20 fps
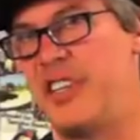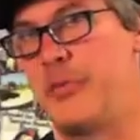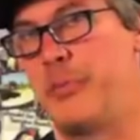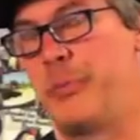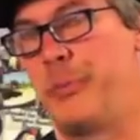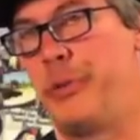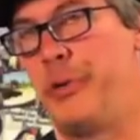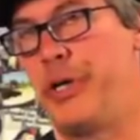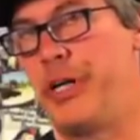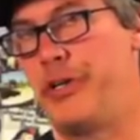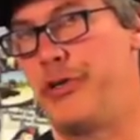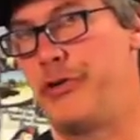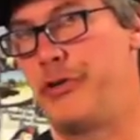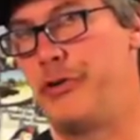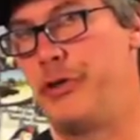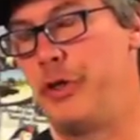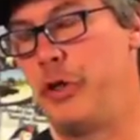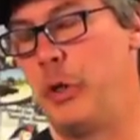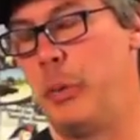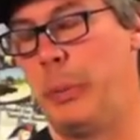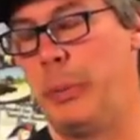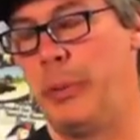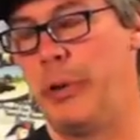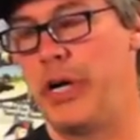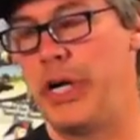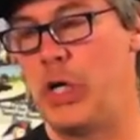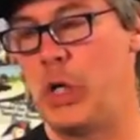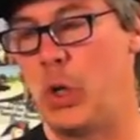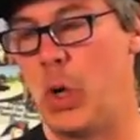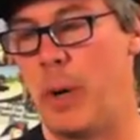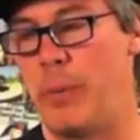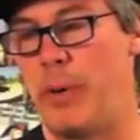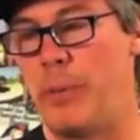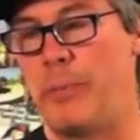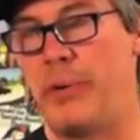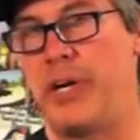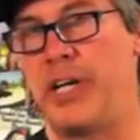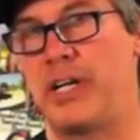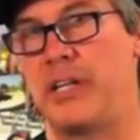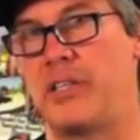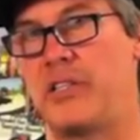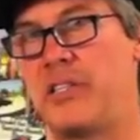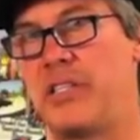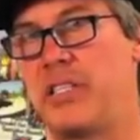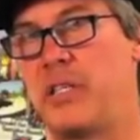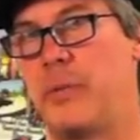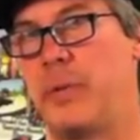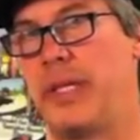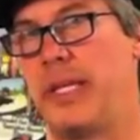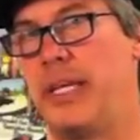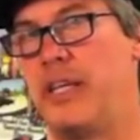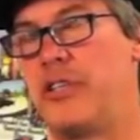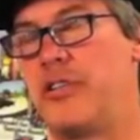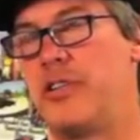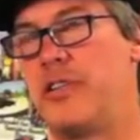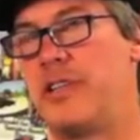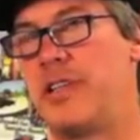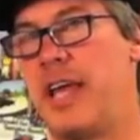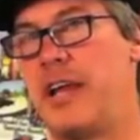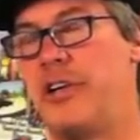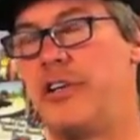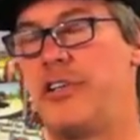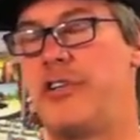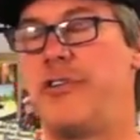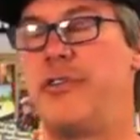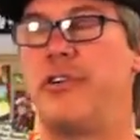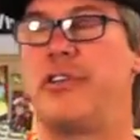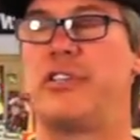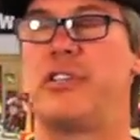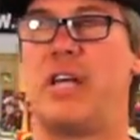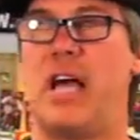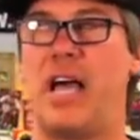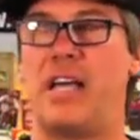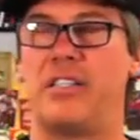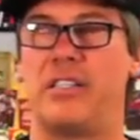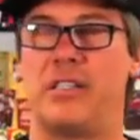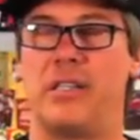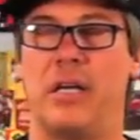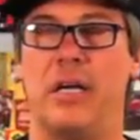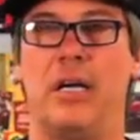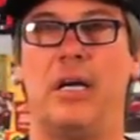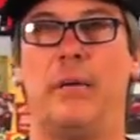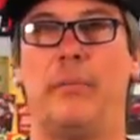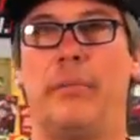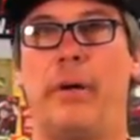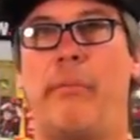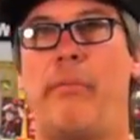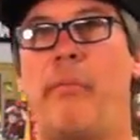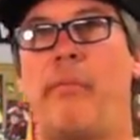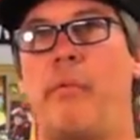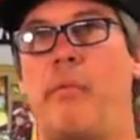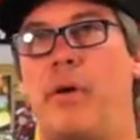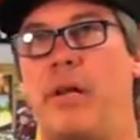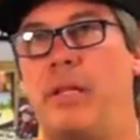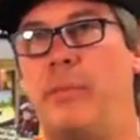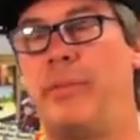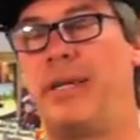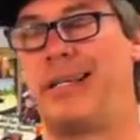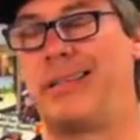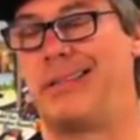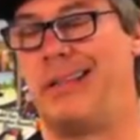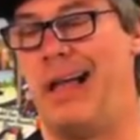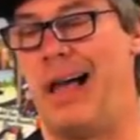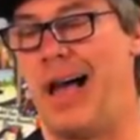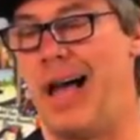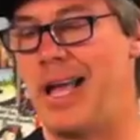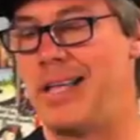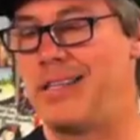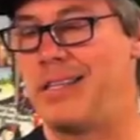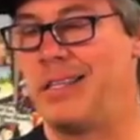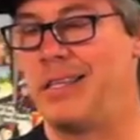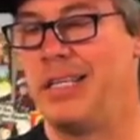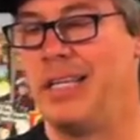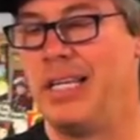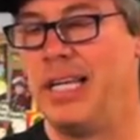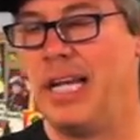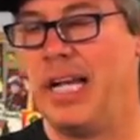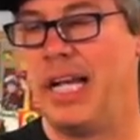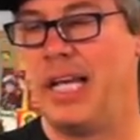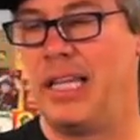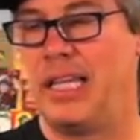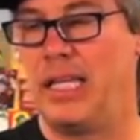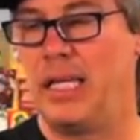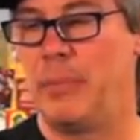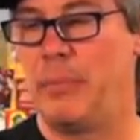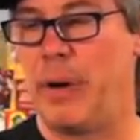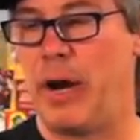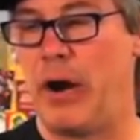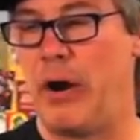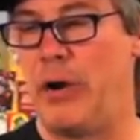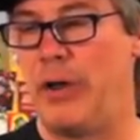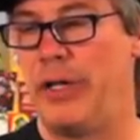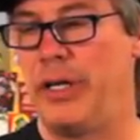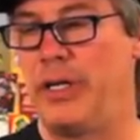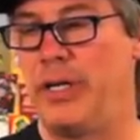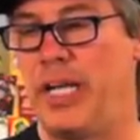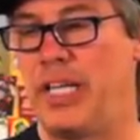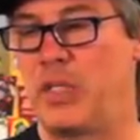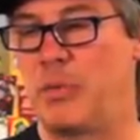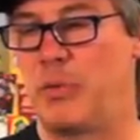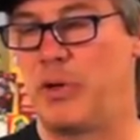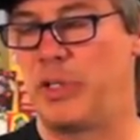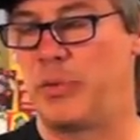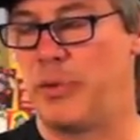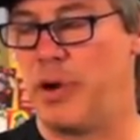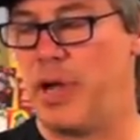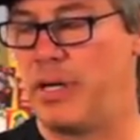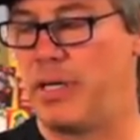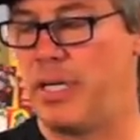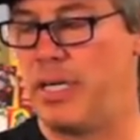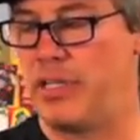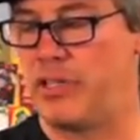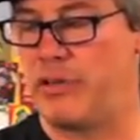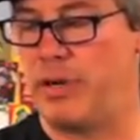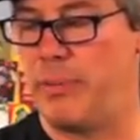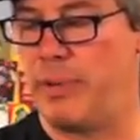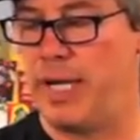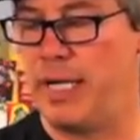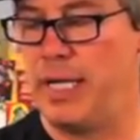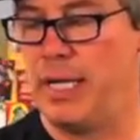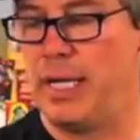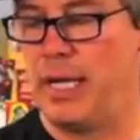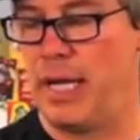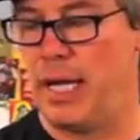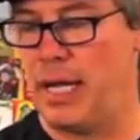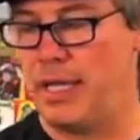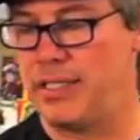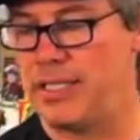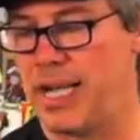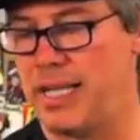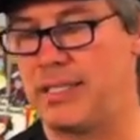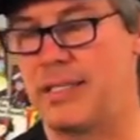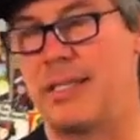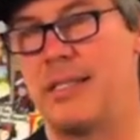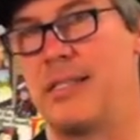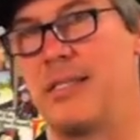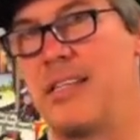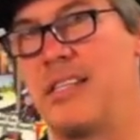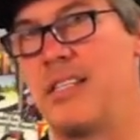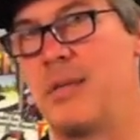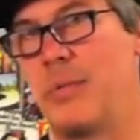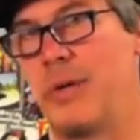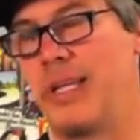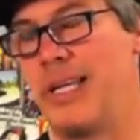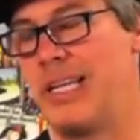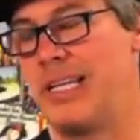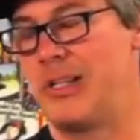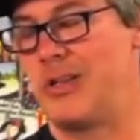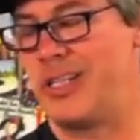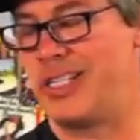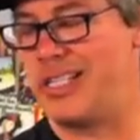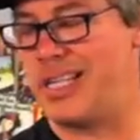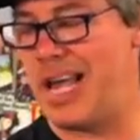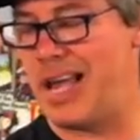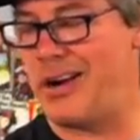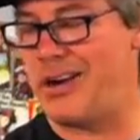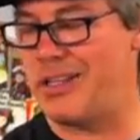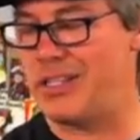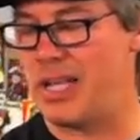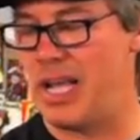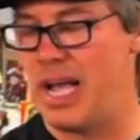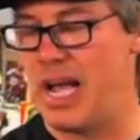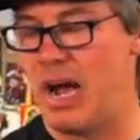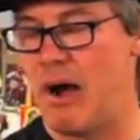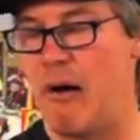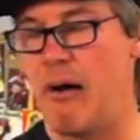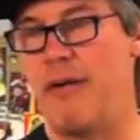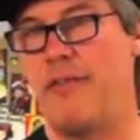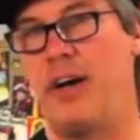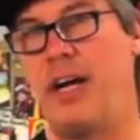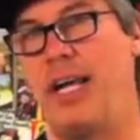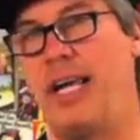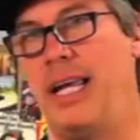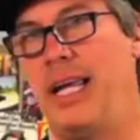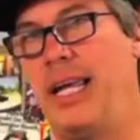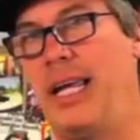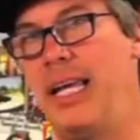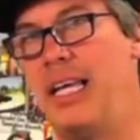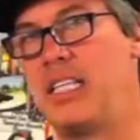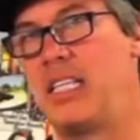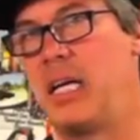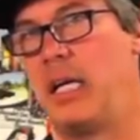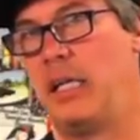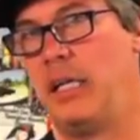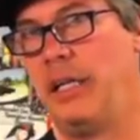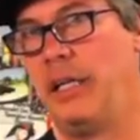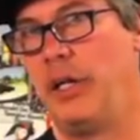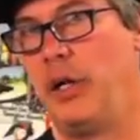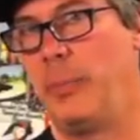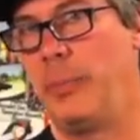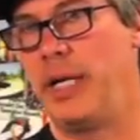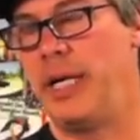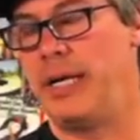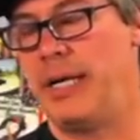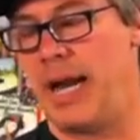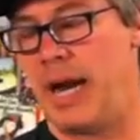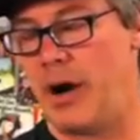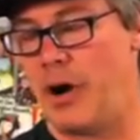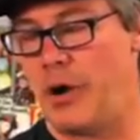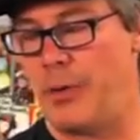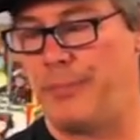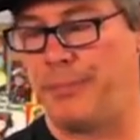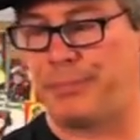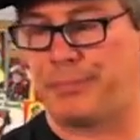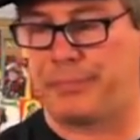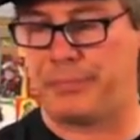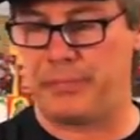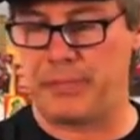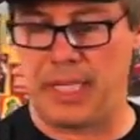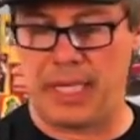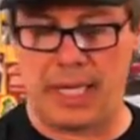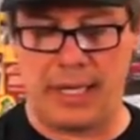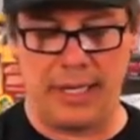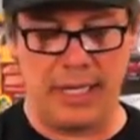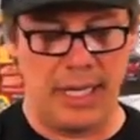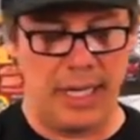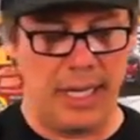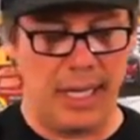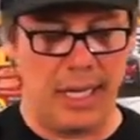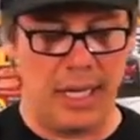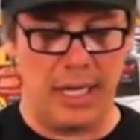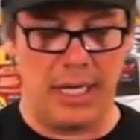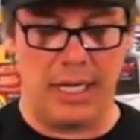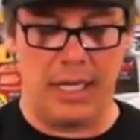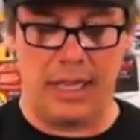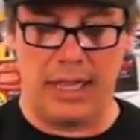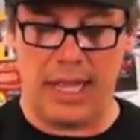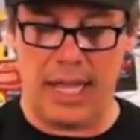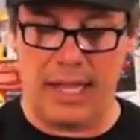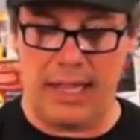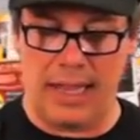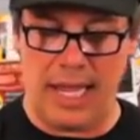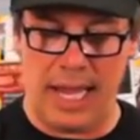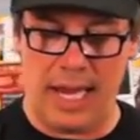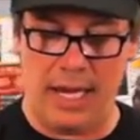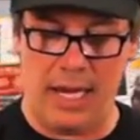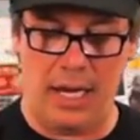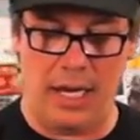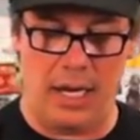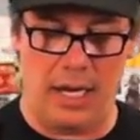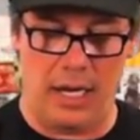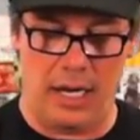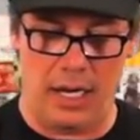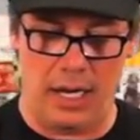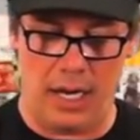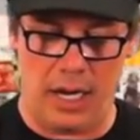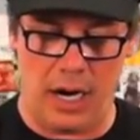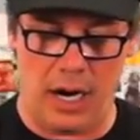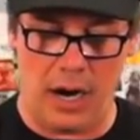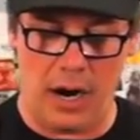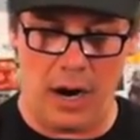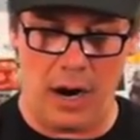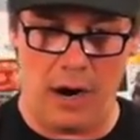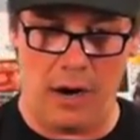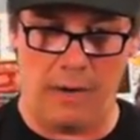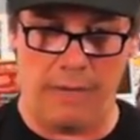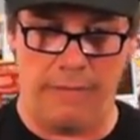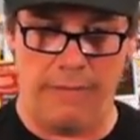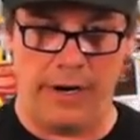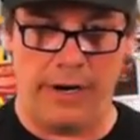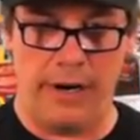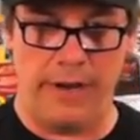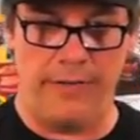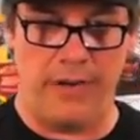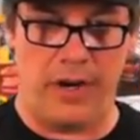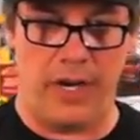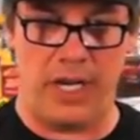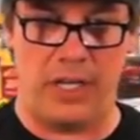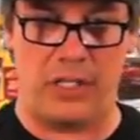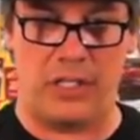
is pretty true, pretty normal, pretty consistent with industry standards, true to sizes. Probably one of the biggest lies in the apparel and sports product industry, but I'll say it's consistent with industry standards. However, it is a little bit narrow. They are very, very